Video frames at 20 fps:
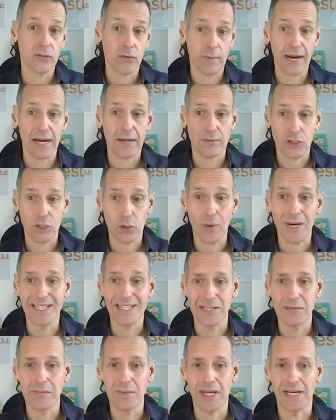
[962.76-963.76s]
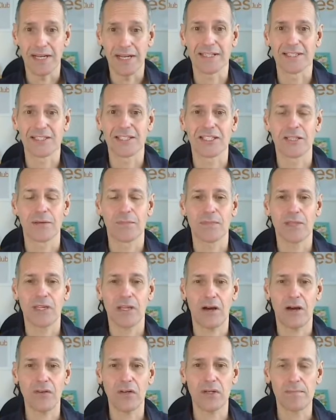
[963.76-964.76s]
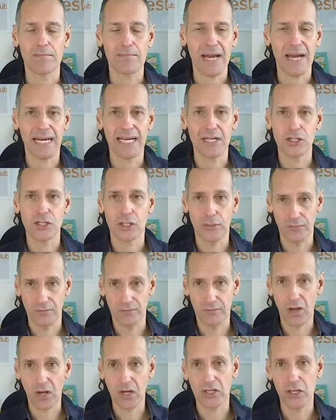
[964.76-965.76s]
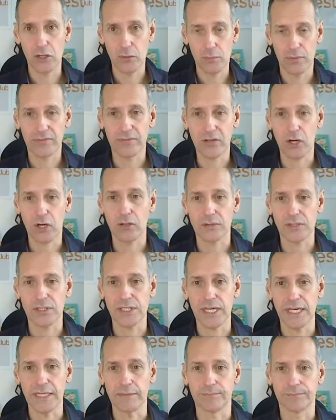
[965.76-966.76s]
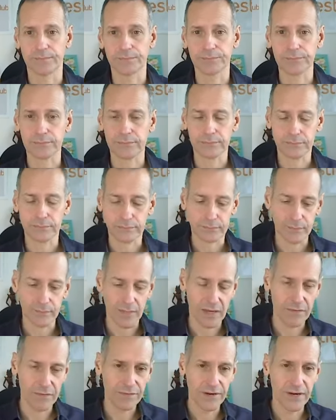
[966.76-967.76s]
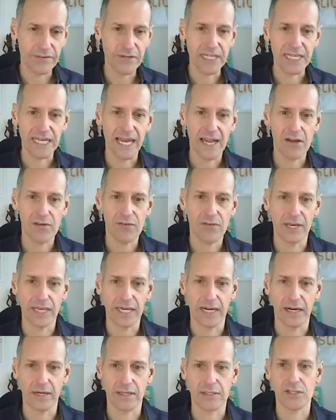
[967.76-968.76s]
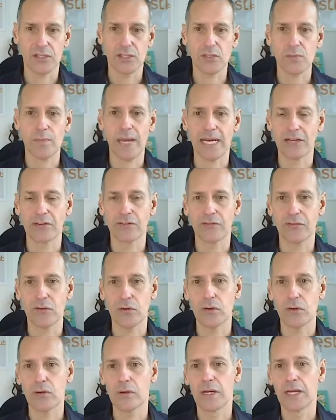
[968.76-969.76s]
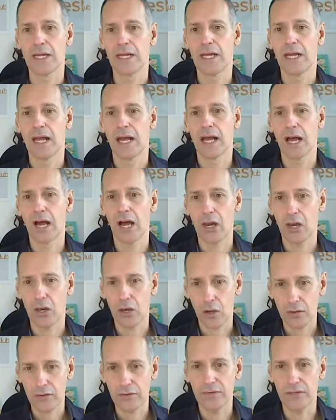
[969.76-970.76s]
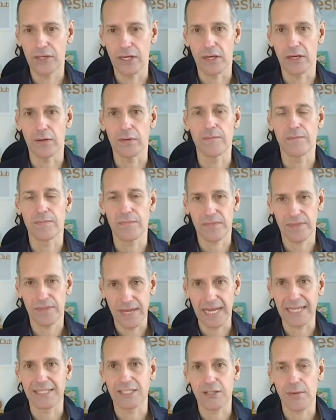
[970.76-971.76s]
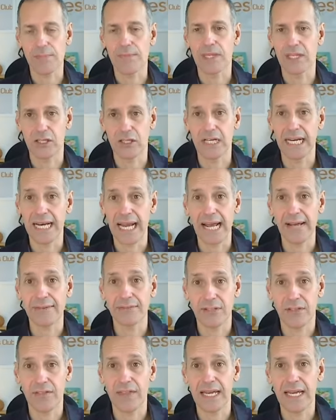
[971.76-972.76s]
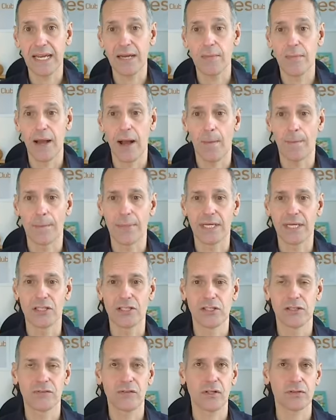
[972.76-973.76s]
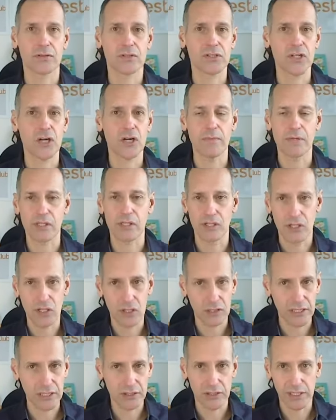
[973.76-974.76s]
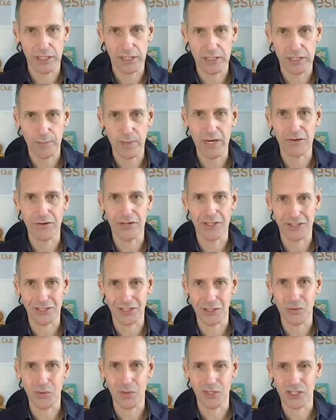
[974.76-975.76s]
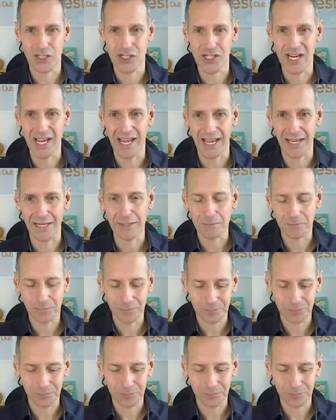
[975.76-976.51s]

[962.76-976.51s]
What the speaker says: are about 20 minutes, I've got to manage the volume of content very carefully, and I suspect for a lot of you, that's something you're going to have to think about, because you've got so much knowledge and experience that you want to share,